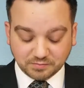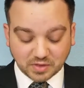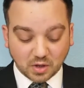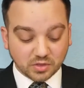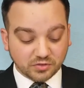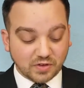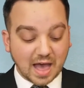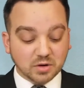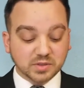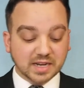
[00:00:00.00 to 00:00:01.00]
On the
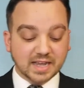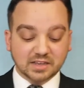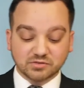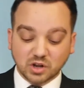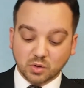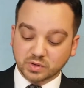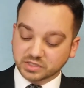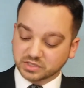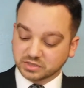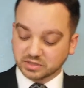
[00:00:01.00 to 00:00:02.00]
final day of
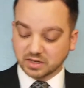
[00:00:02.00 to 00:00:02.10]
Noah's